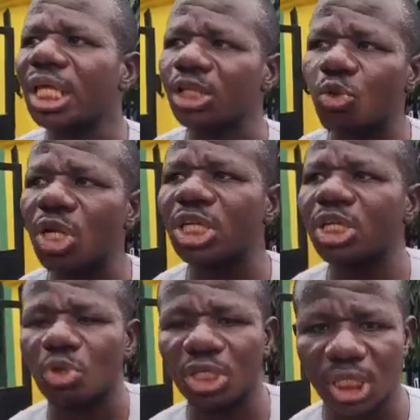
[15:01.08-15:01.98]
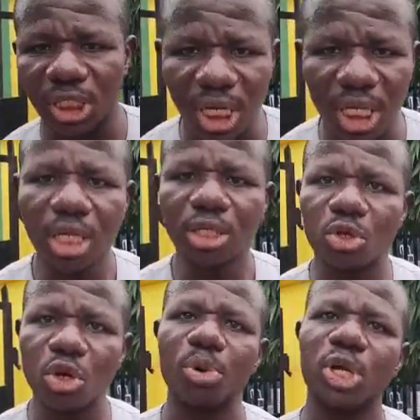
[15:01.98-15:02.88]
in 2023,
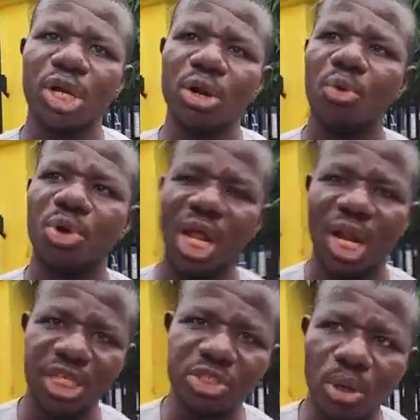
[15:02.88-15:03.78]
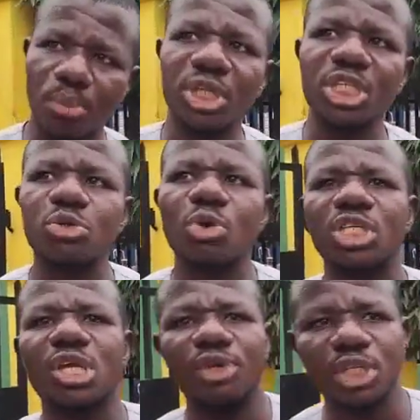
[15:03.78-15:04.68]
Tinubu did not win election, but it
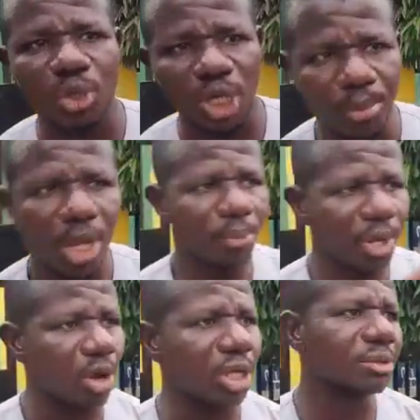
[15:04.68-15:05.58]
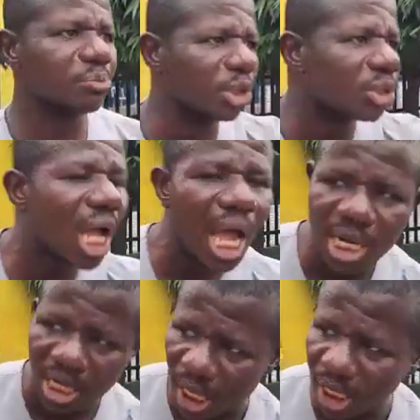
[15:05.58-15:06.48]
was given to him because both
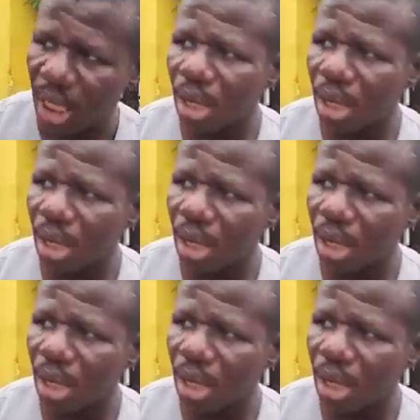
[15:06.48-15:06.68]
INEC,